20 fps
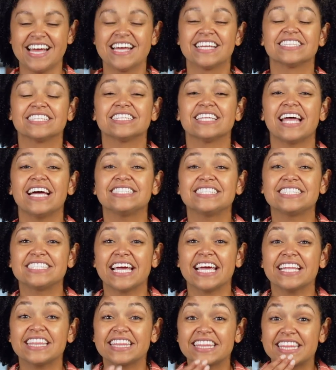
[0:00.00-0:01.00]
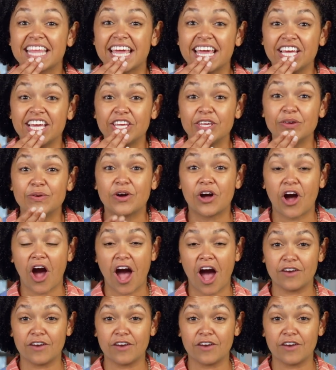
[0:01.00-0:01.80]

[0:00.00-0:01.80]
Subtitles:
Let's say thank you, God,